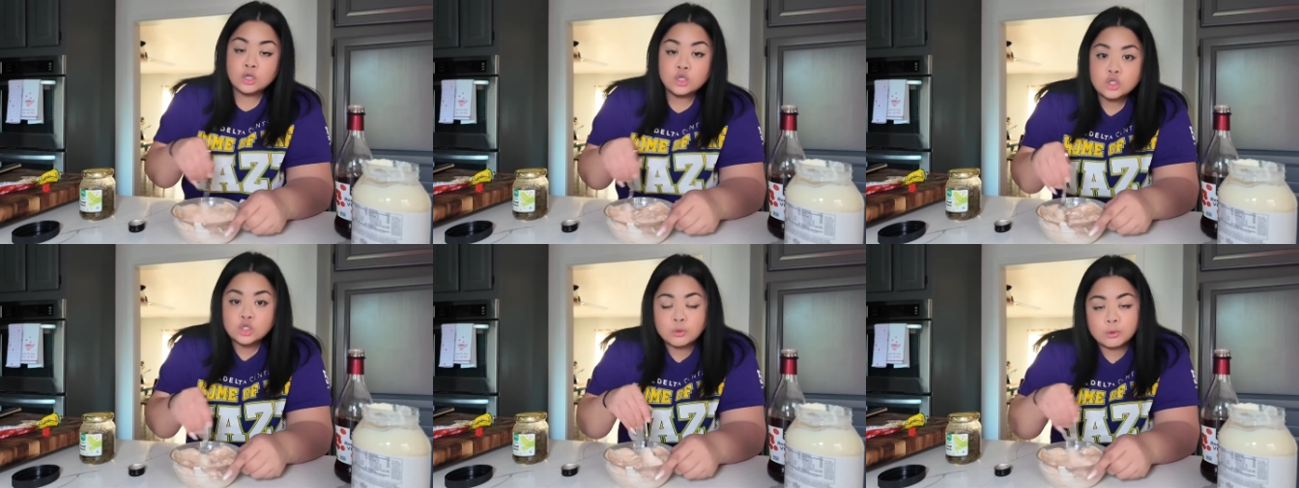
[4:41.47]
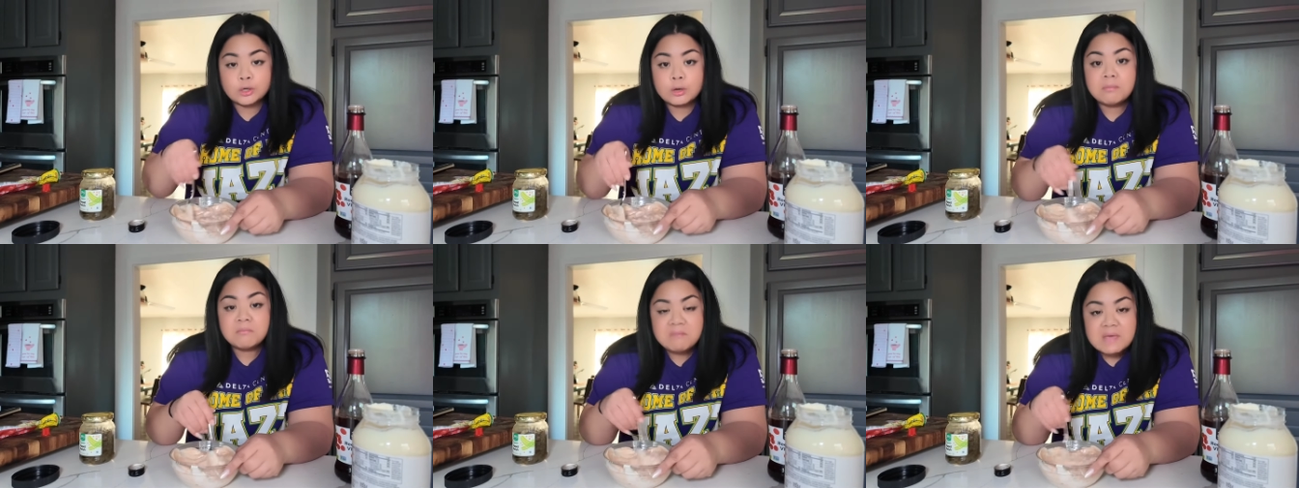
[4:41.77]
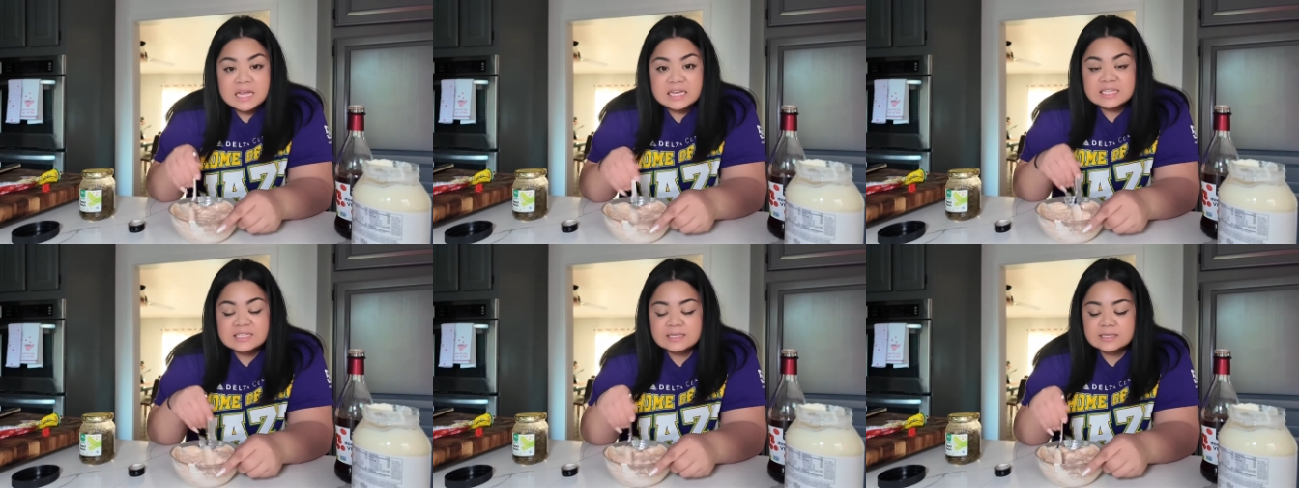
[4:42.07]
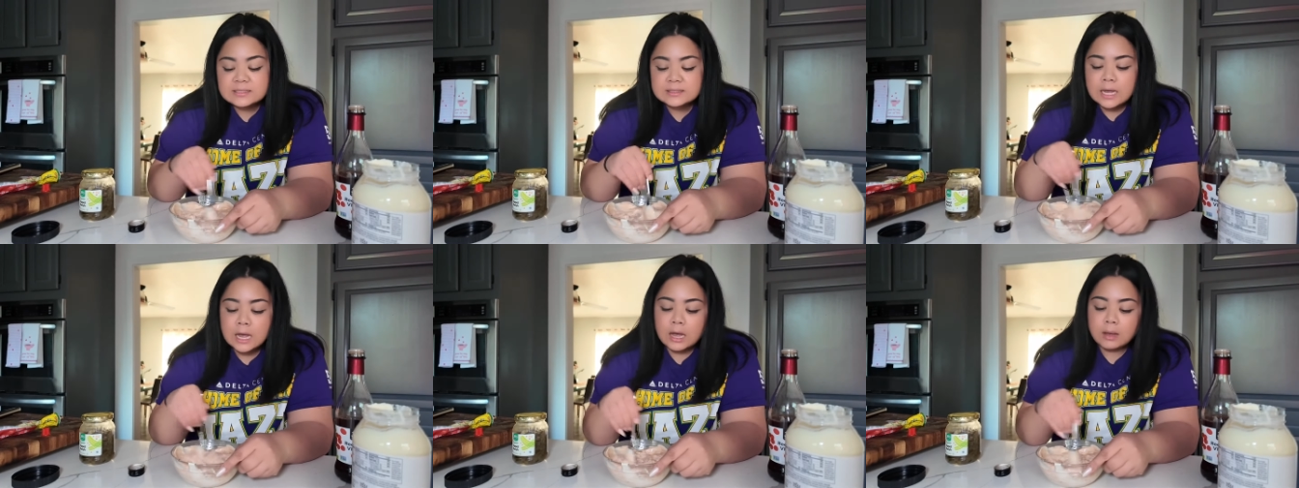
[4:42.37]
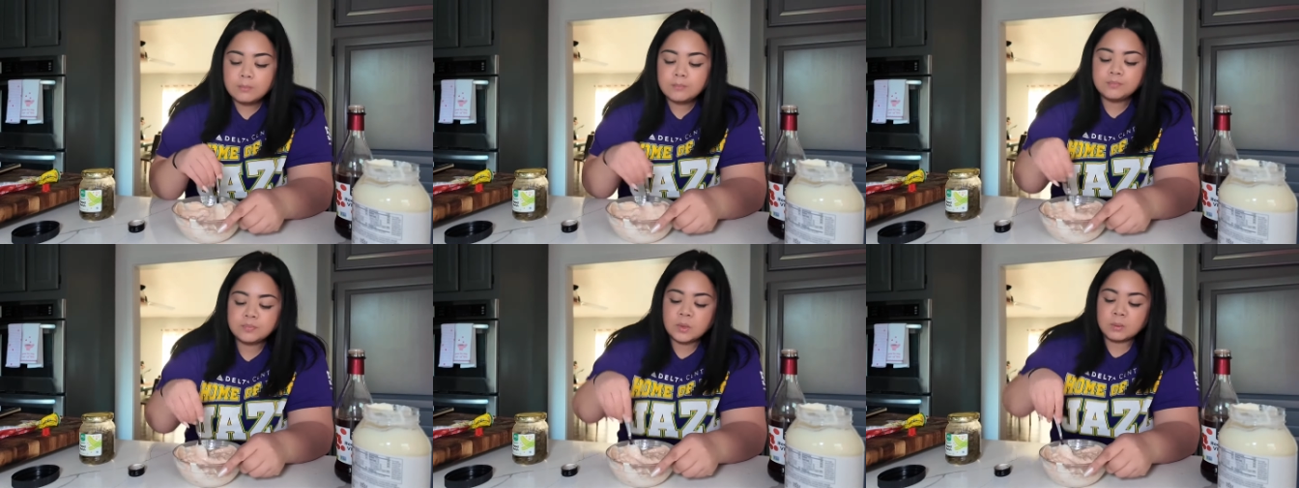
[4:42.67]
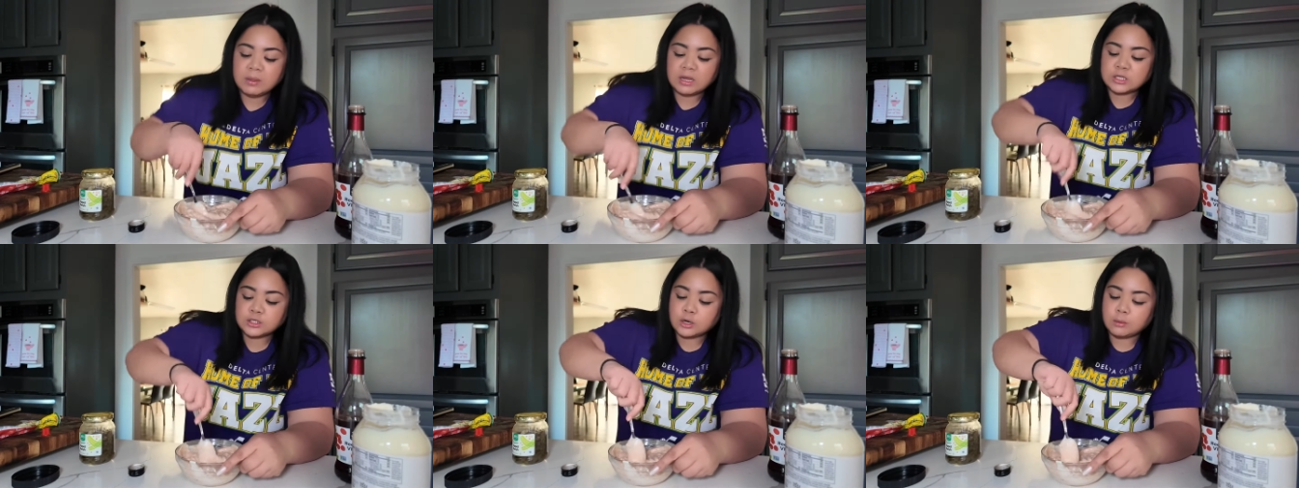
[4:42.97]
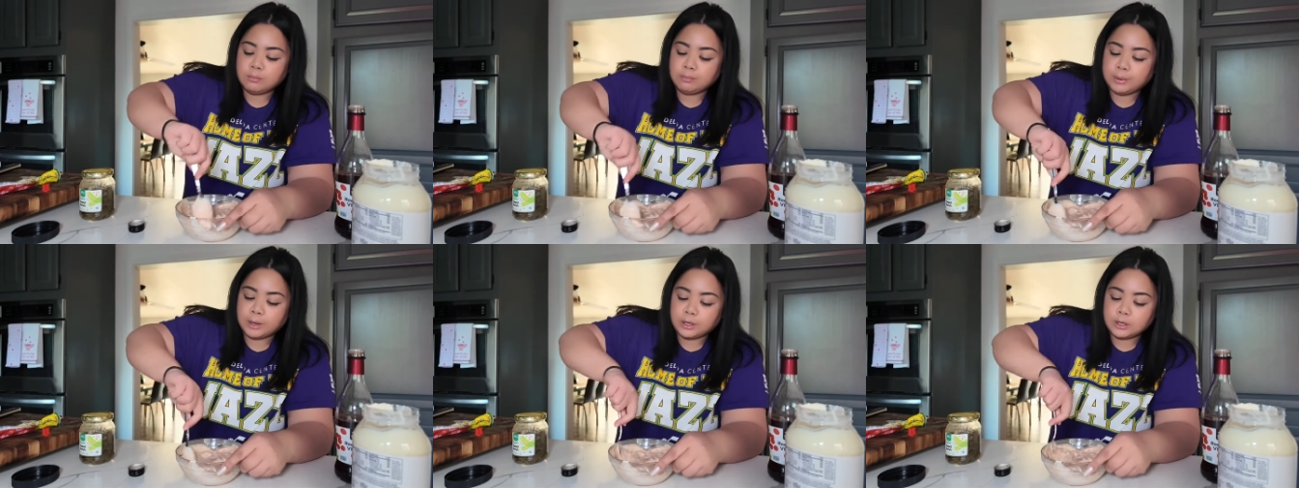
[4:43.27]
So we're gonna mix this up, mix
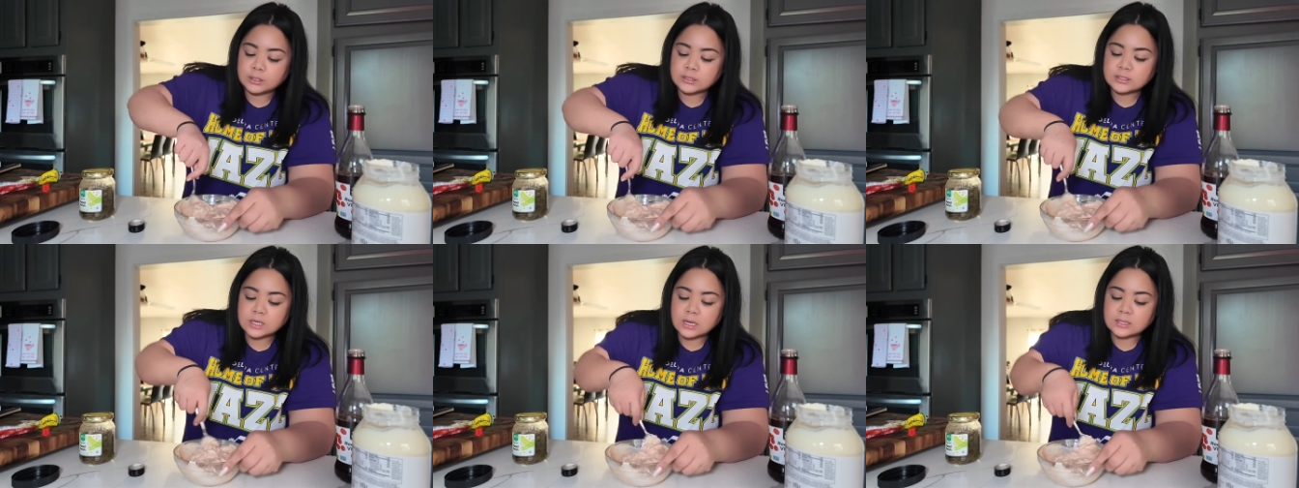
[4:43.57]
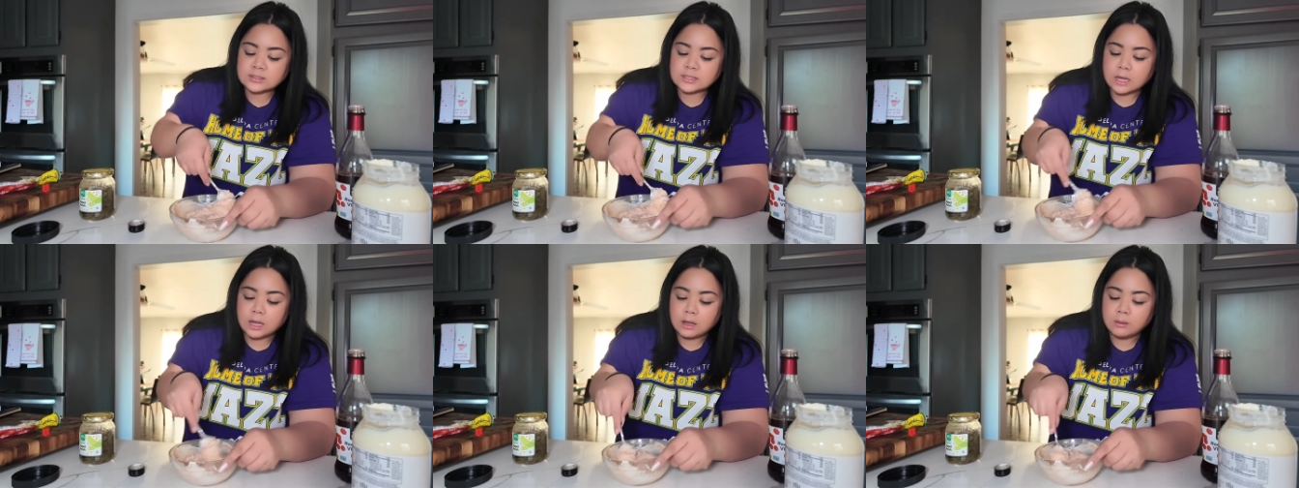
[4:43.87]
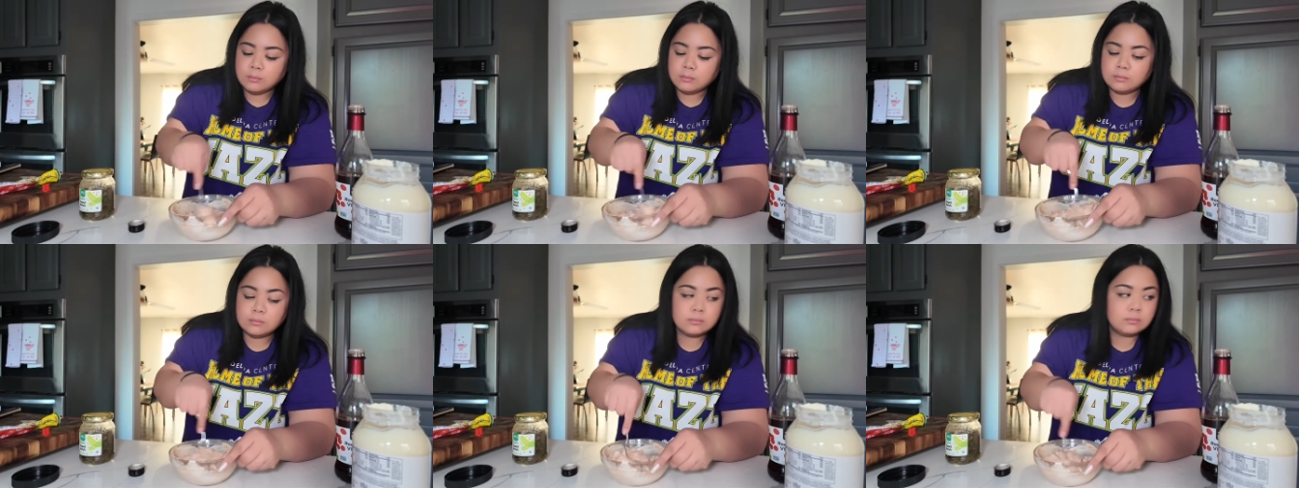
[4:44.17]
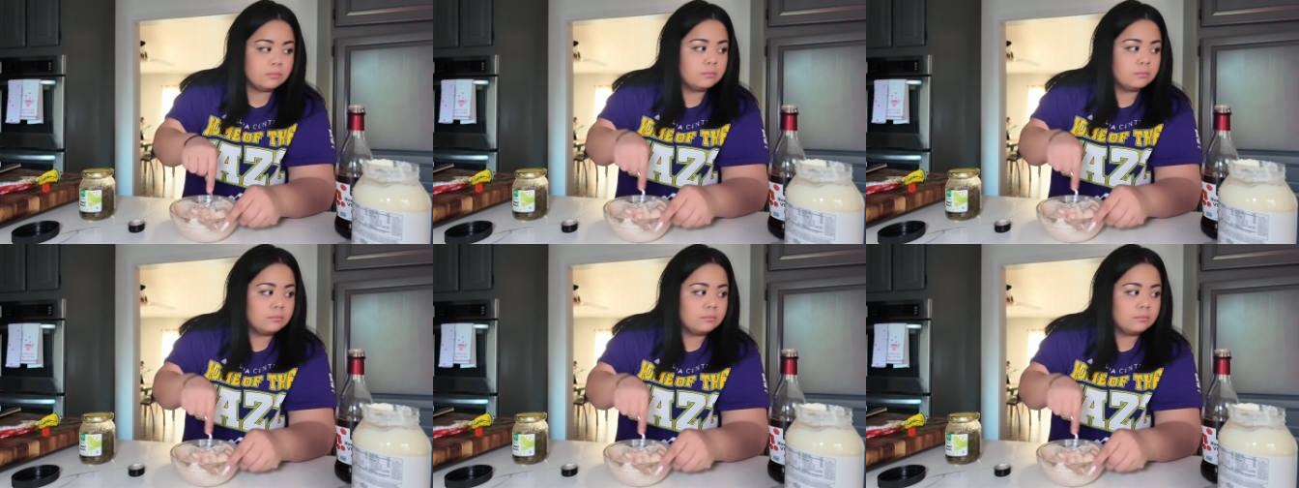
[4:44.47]
our burger sauce up.